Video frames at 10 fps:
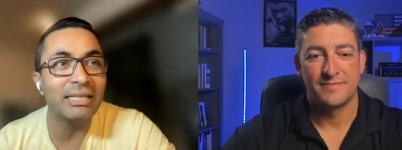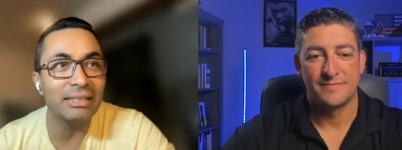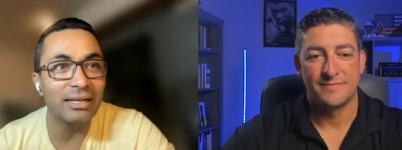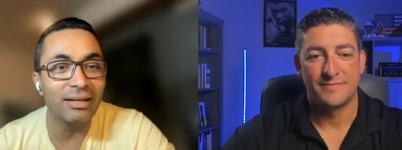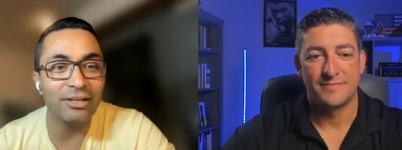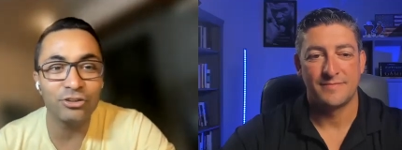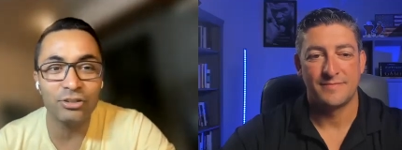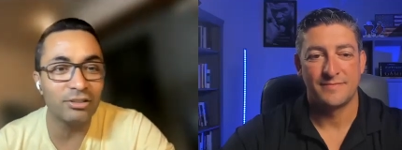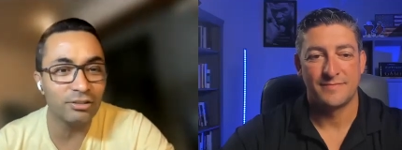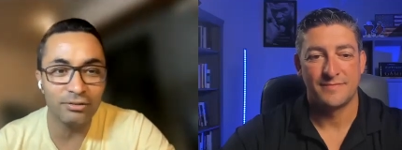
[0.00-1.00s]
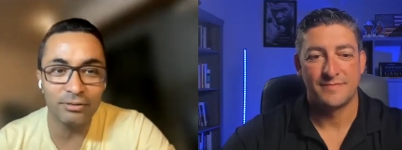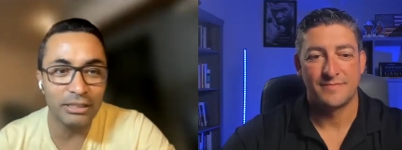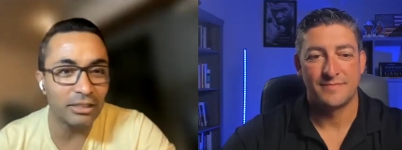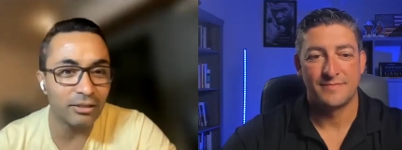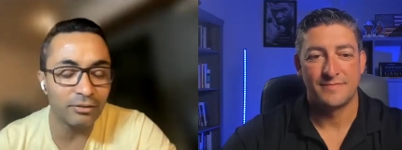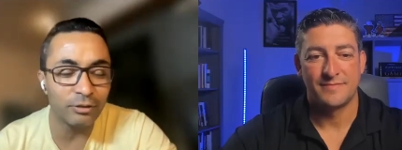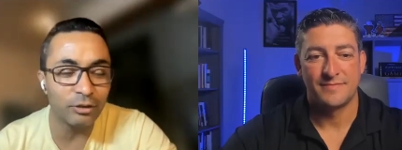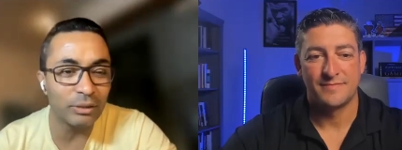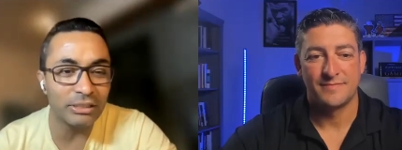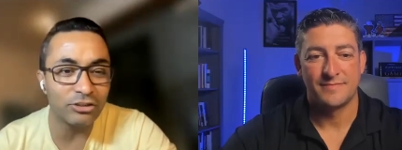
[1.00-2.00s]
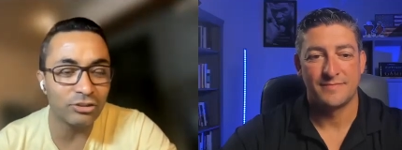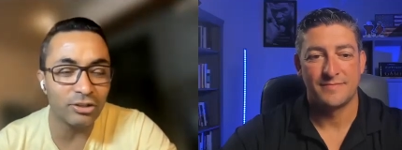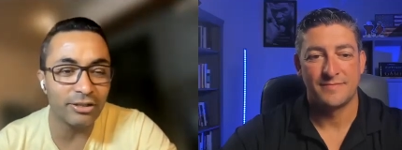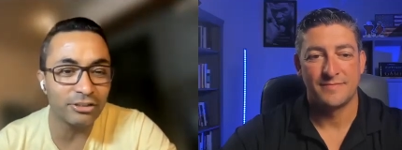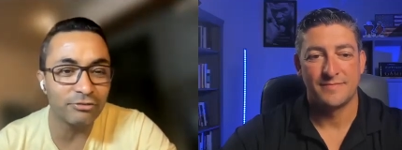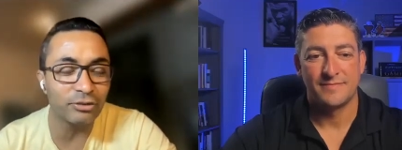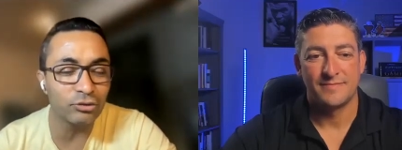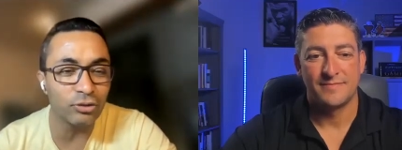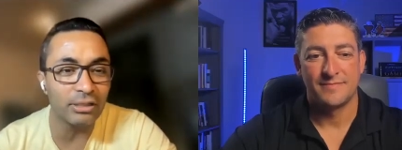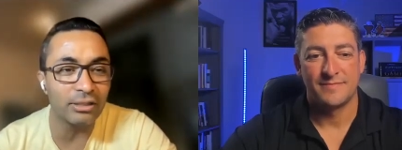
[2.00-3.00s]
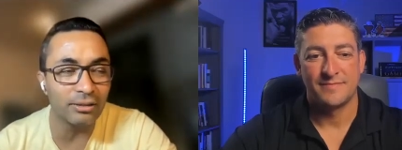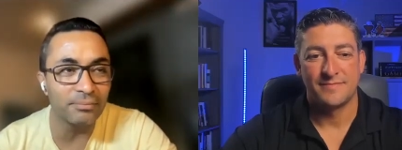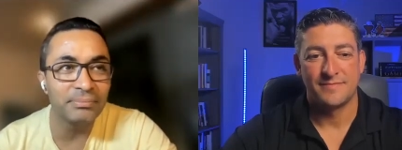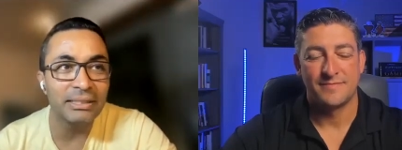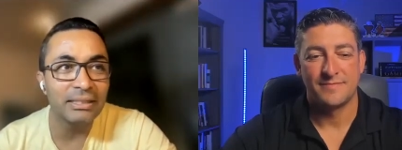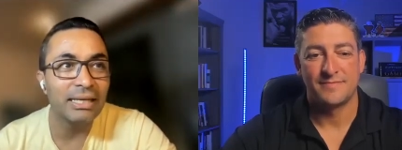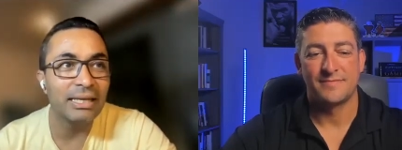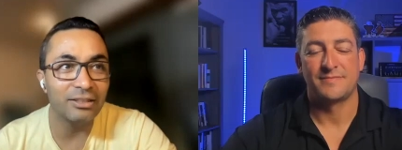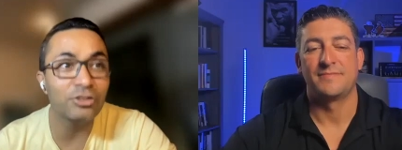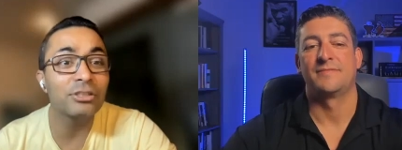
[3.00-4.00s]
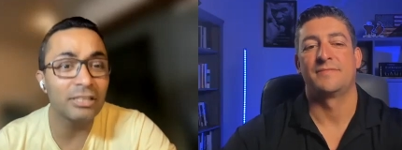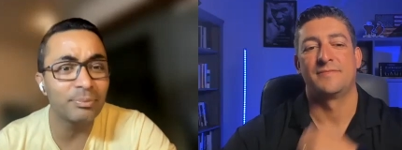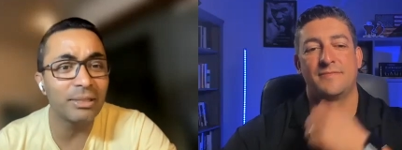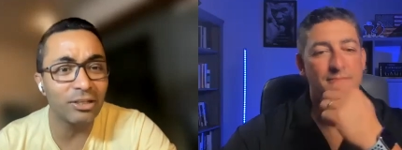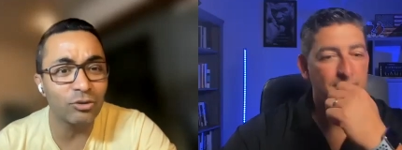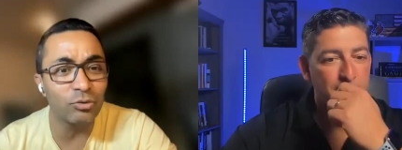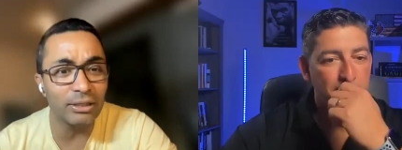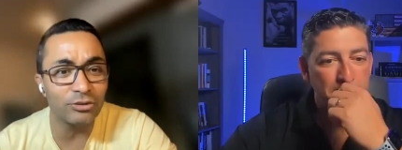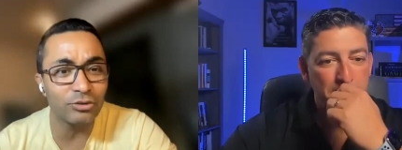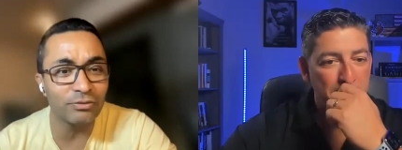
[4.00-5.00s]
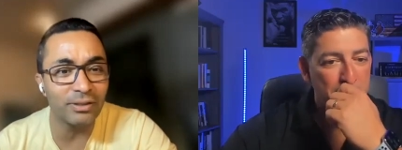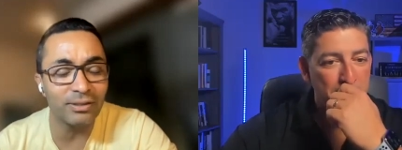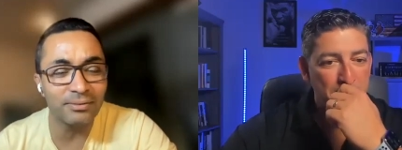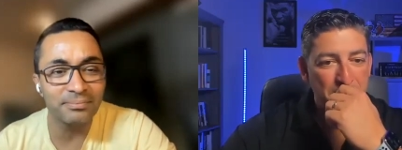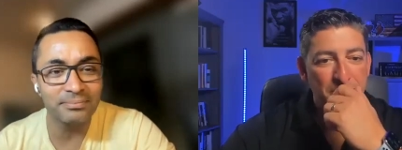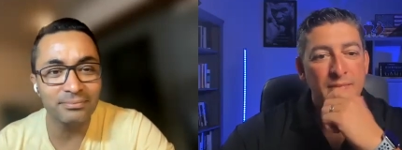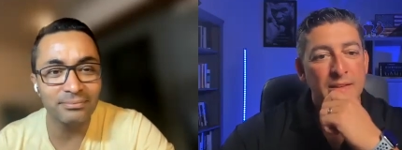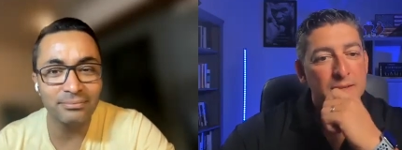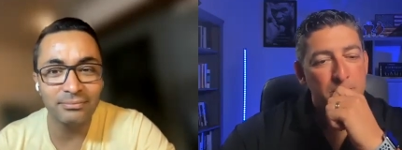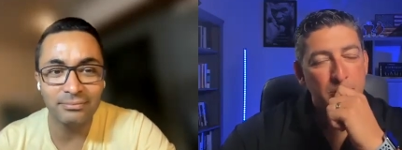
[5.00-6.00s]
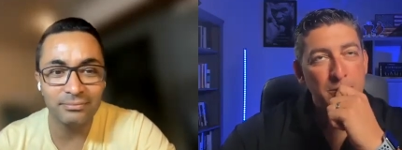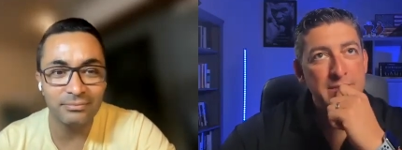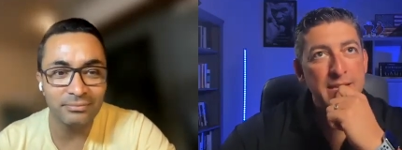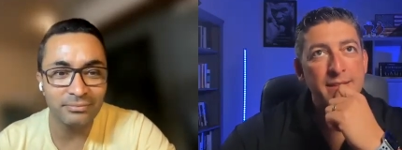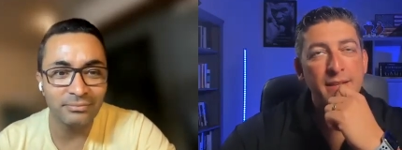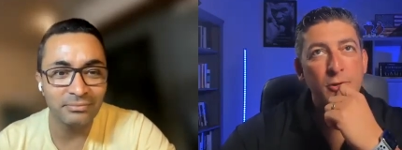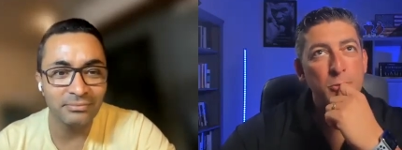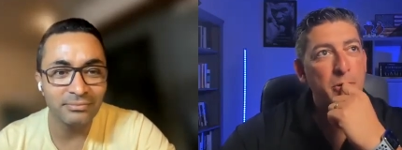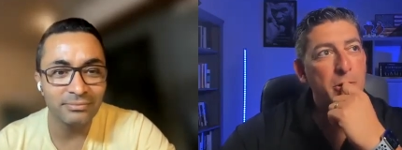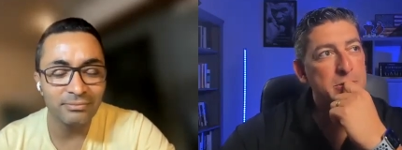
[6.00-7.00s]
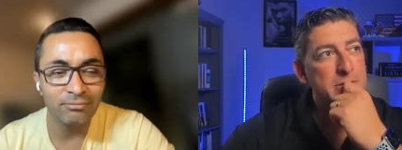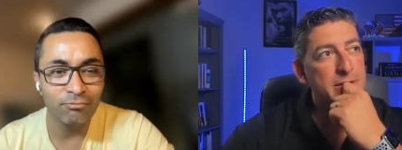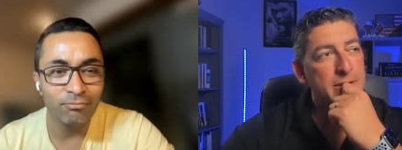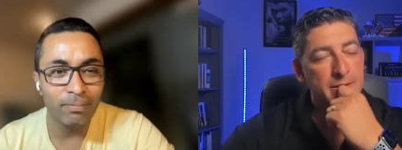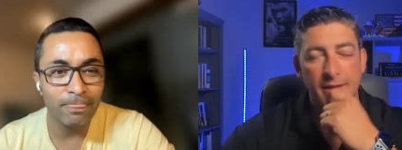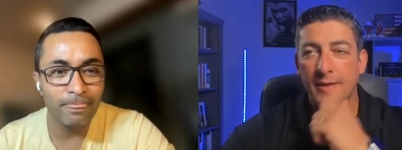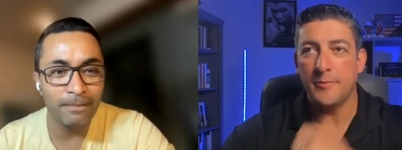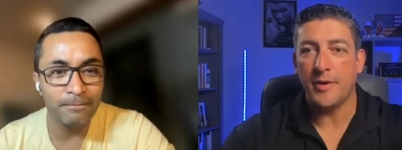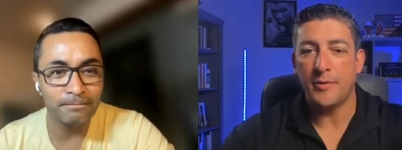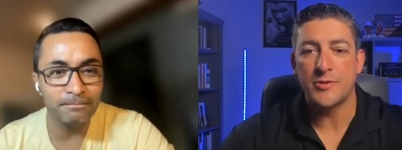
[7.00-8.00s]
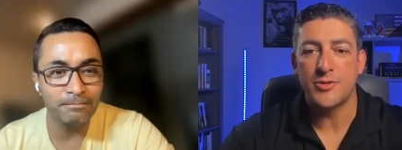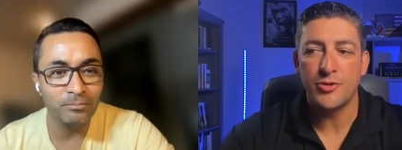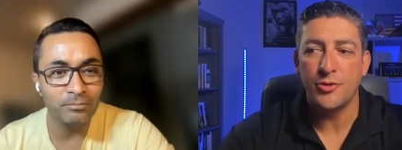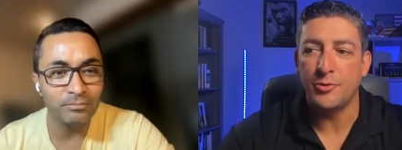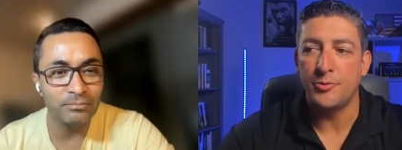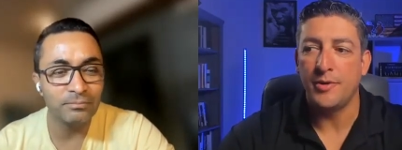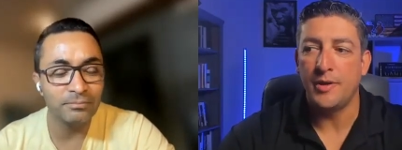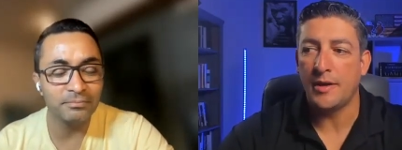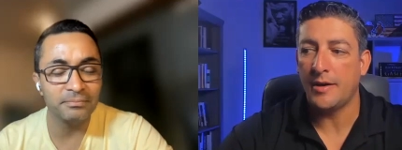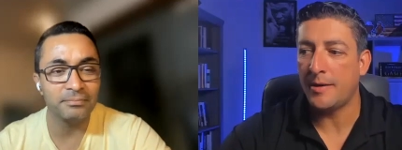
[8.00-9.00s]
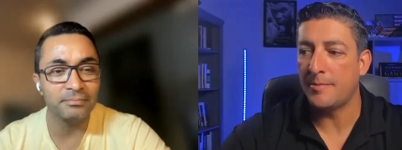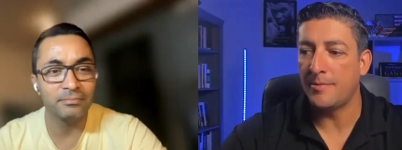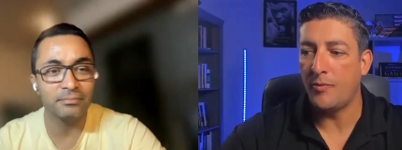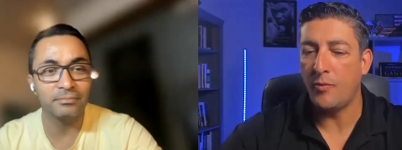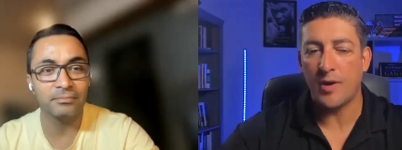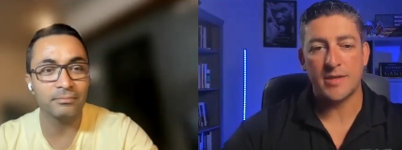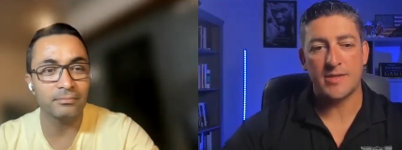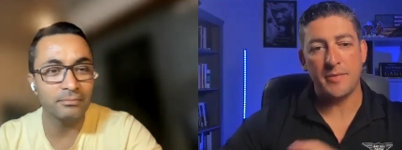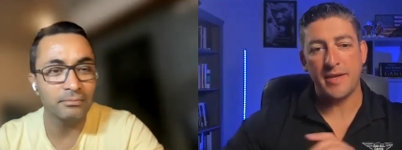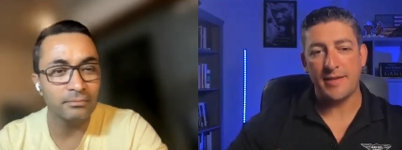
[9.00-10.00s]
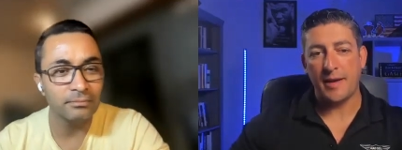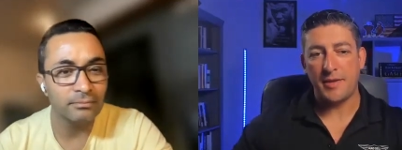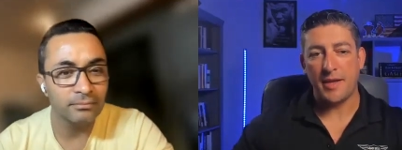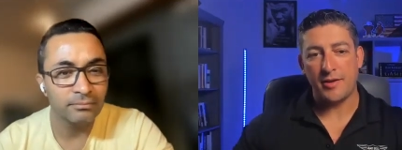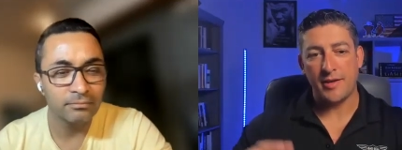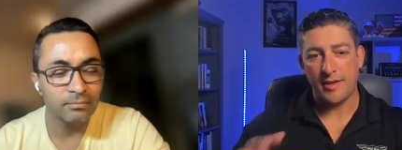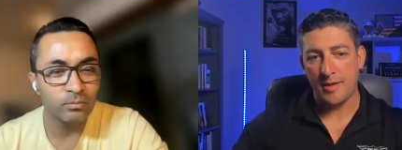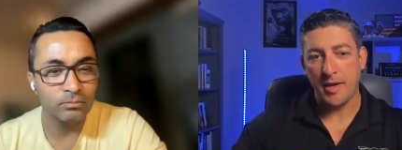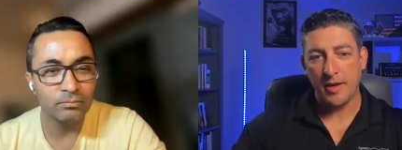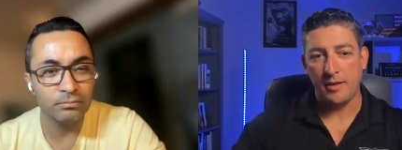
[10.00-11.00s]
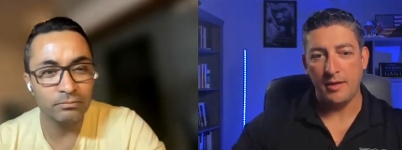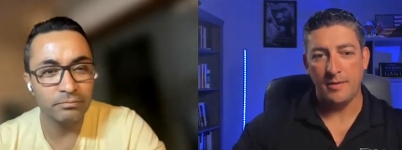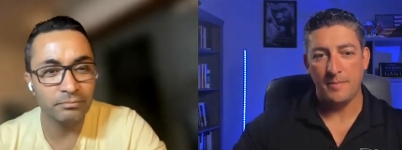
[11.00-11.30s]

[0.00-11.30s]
Speaker 1: and then last year yeah you know we just launched full throttle and it's it's been a good run so far
Speaker 2: what was that thing you posted i think it was you um, where somebody typed out an email